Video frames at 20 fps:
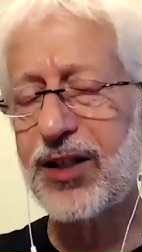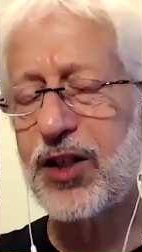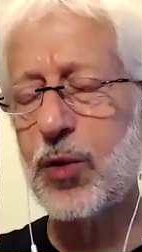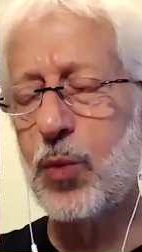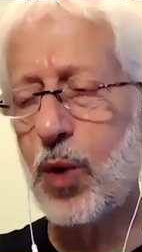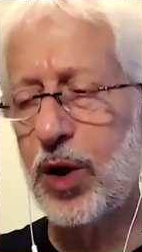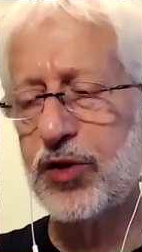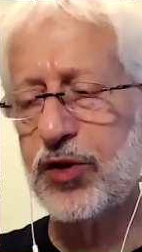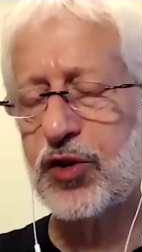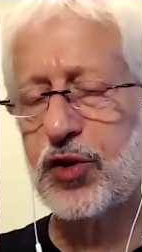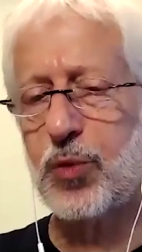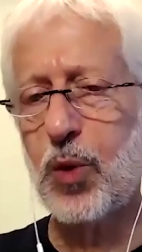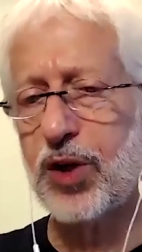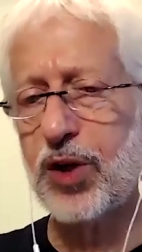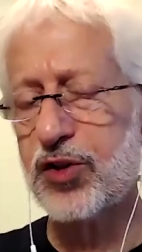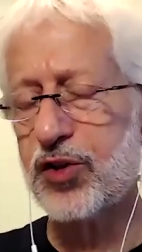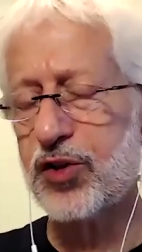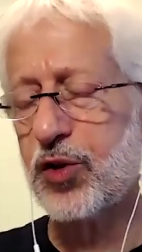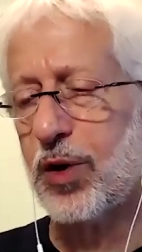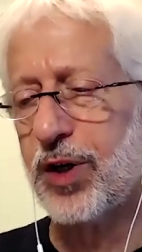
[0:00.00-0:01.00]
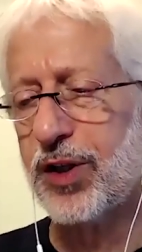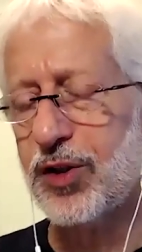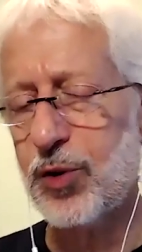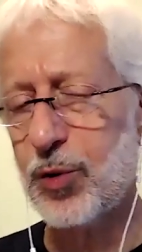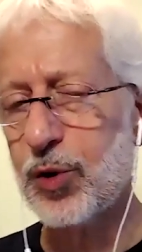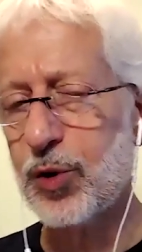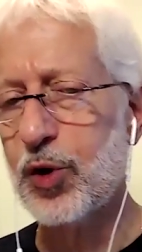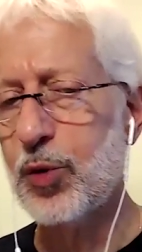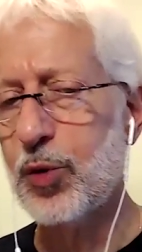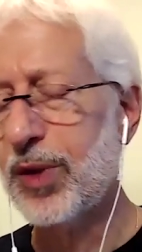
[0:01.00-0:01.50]
you one, one, story to
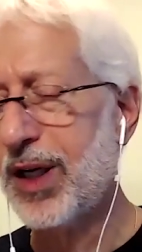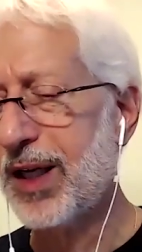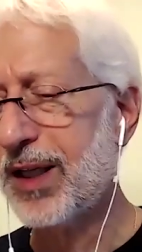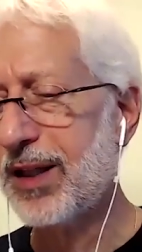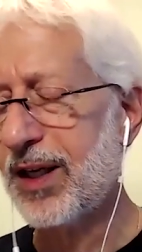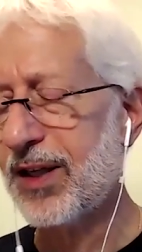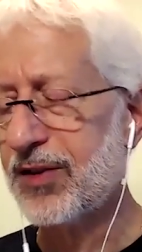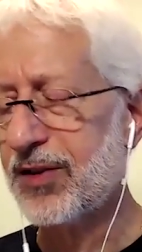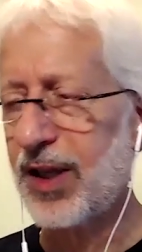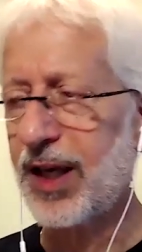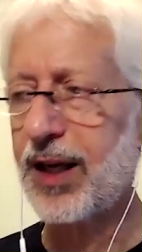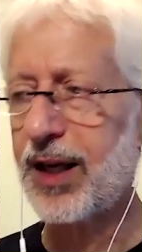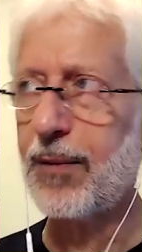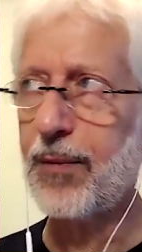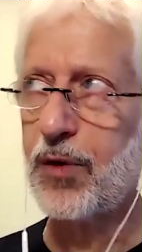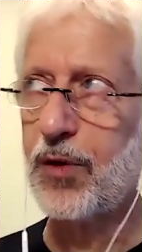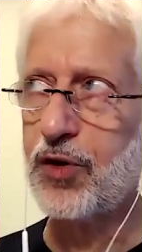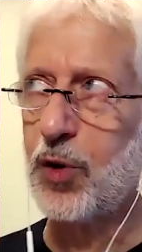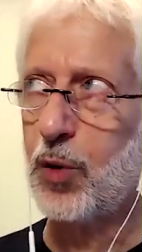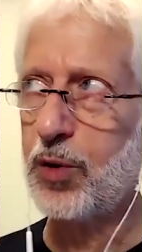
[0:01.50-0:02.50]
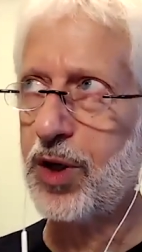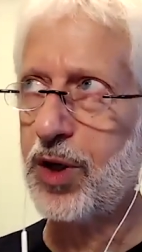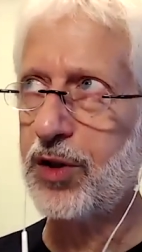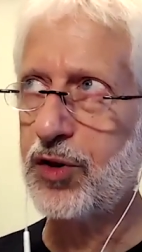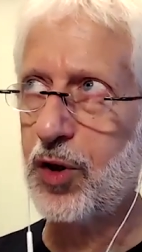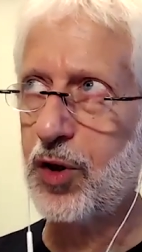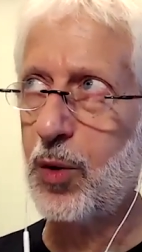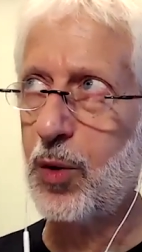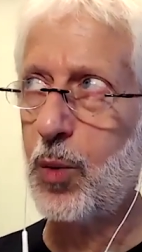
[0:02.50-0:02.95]
illuminate this. Like, okay, so